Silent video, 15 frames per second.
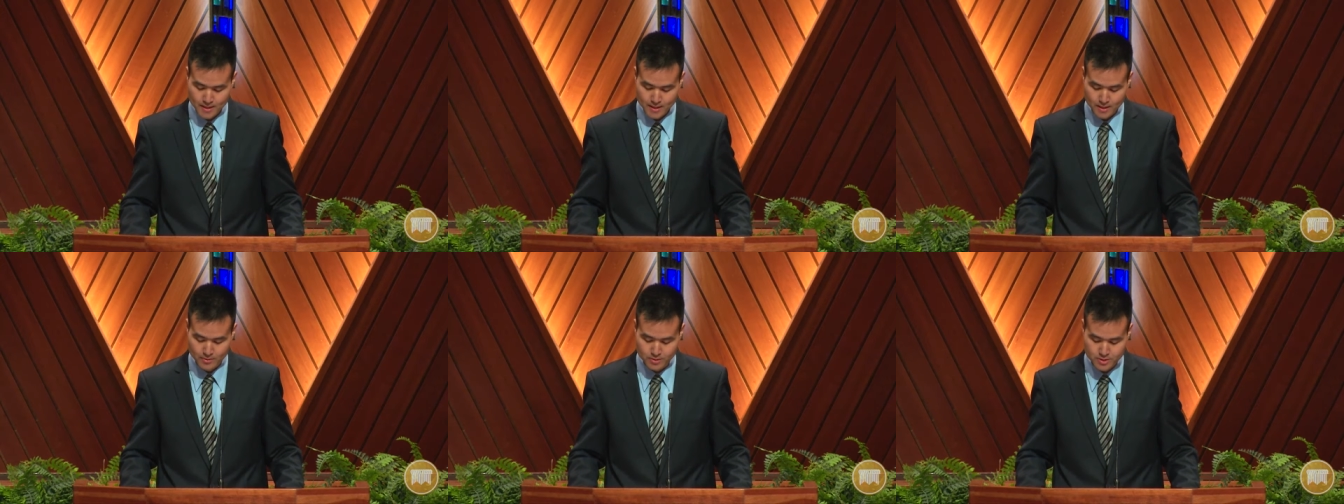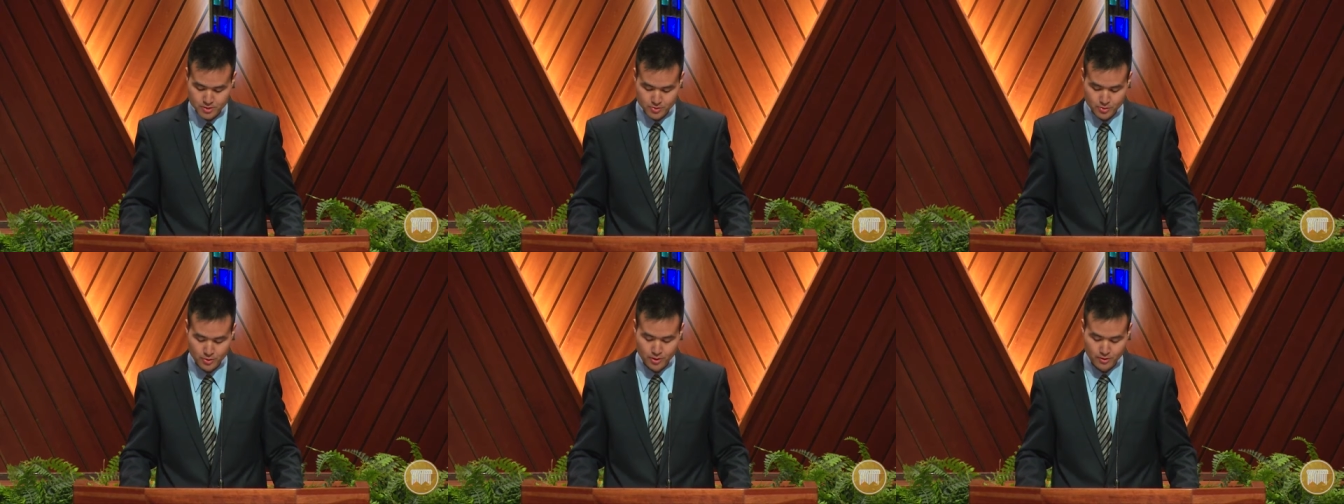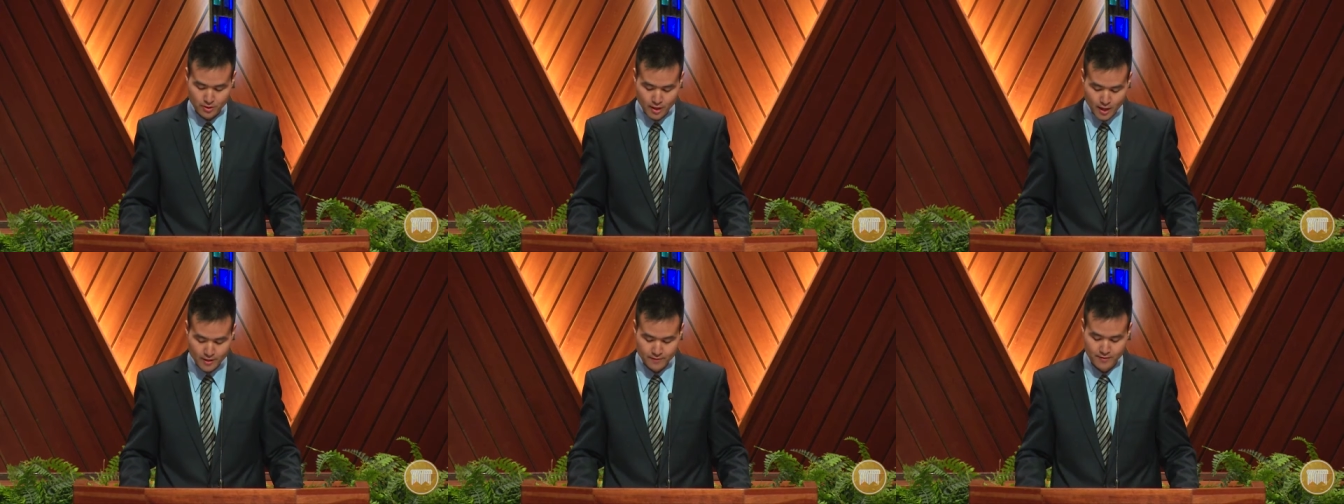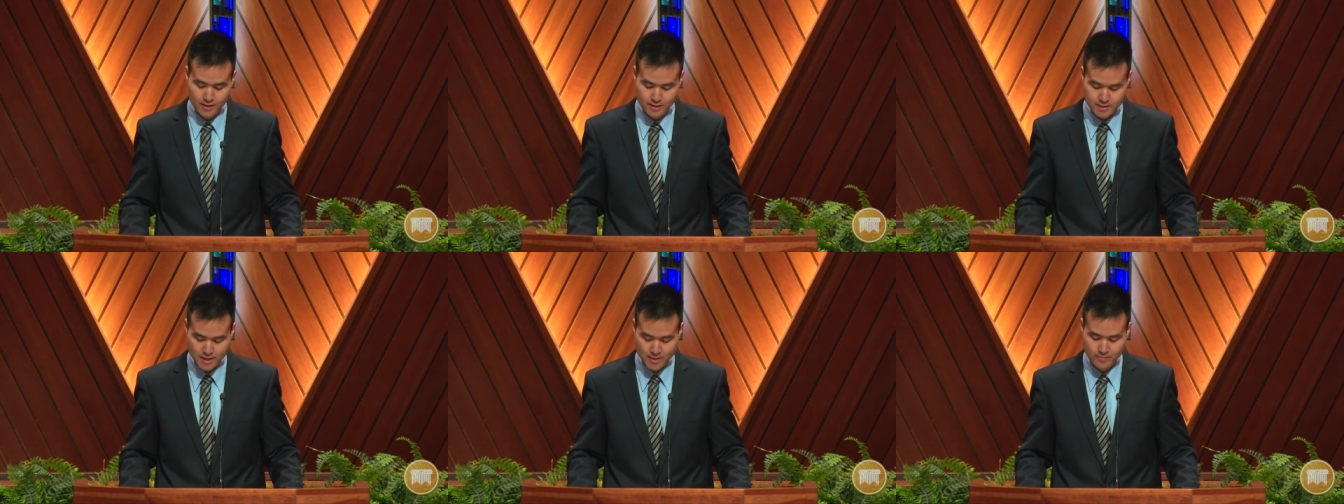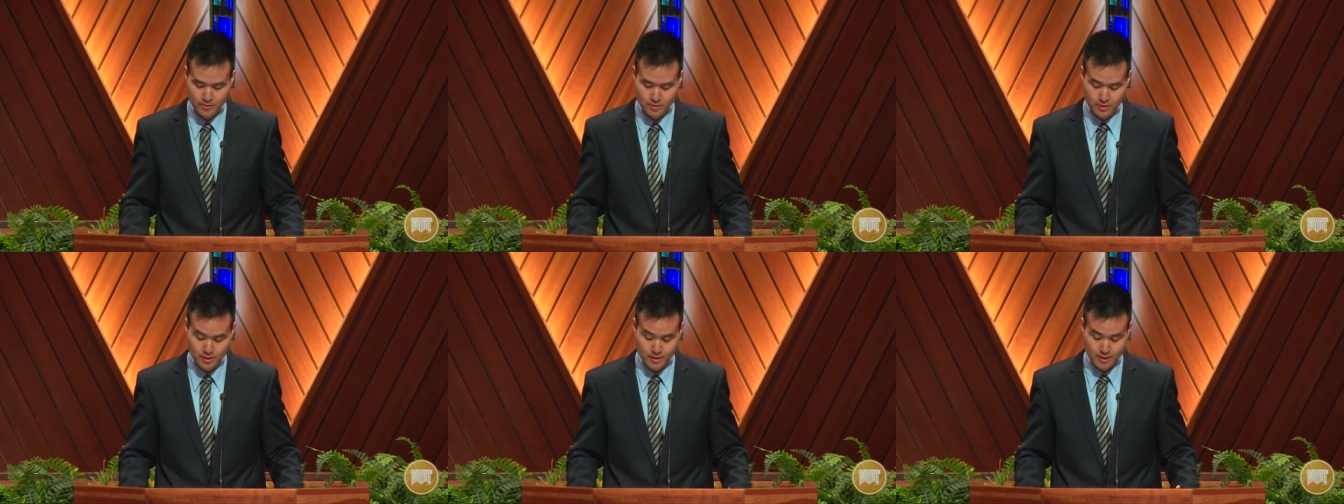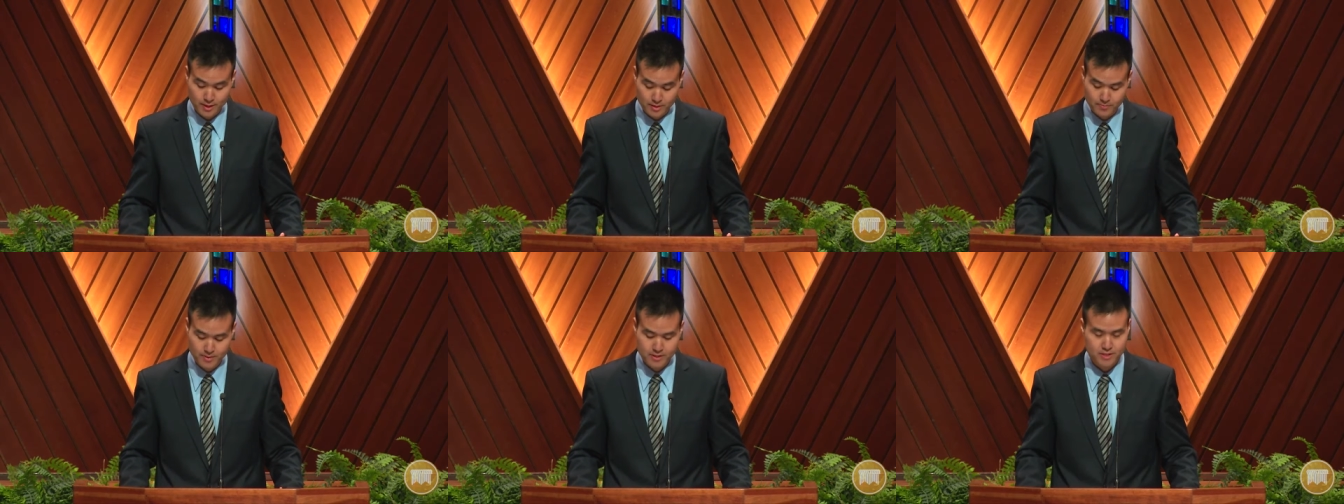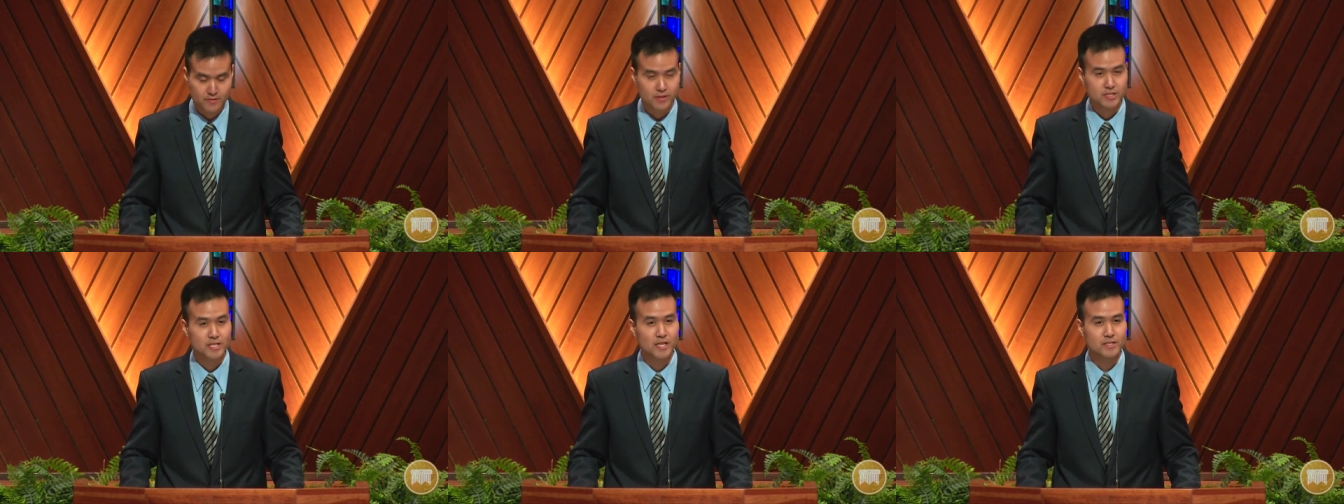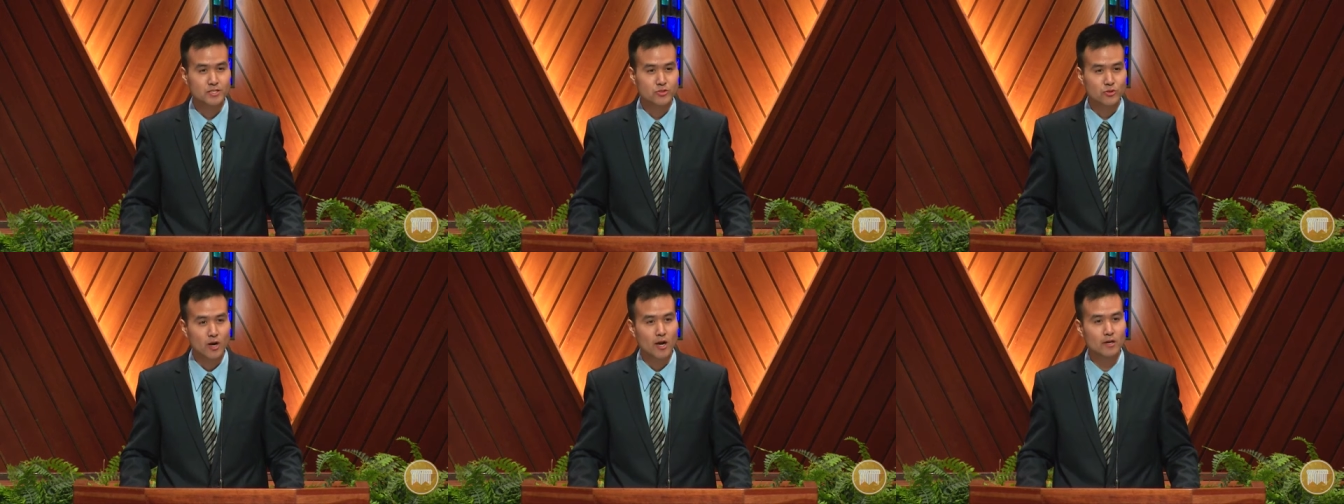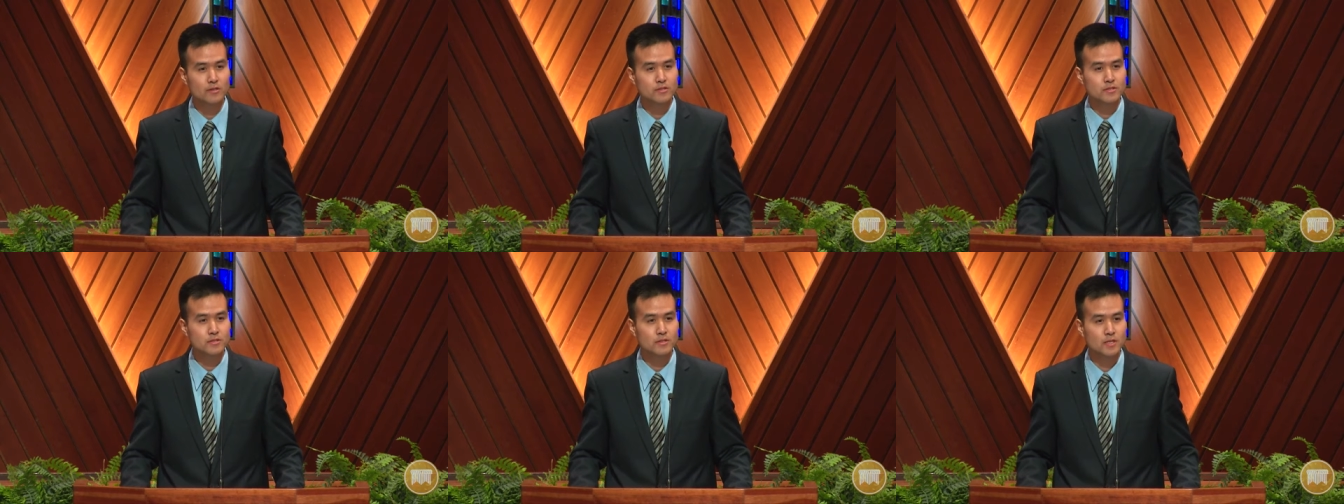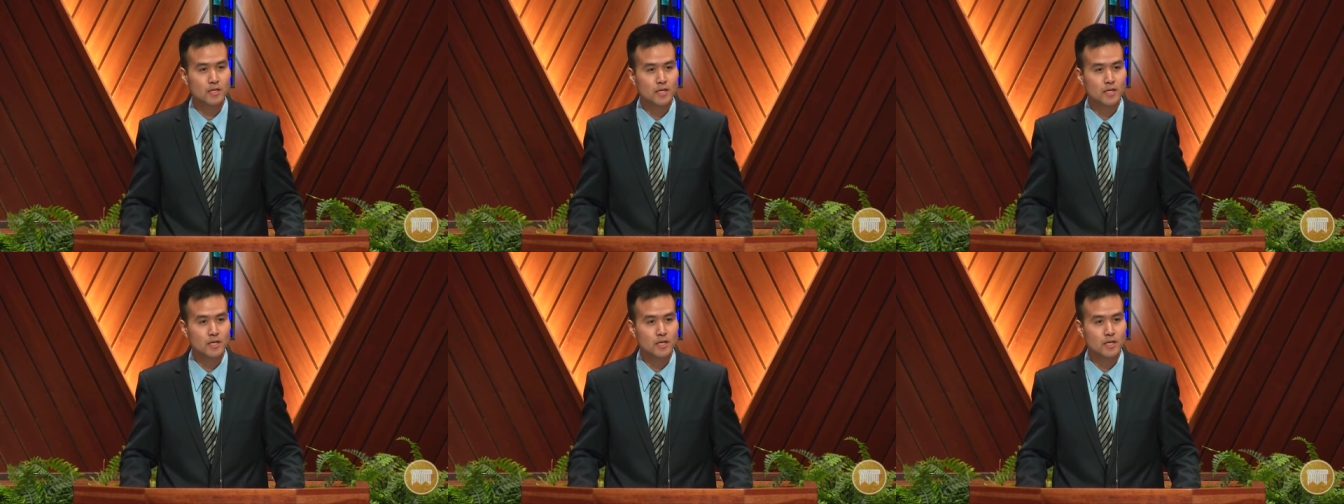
It was through their life and example in the midst of intense trials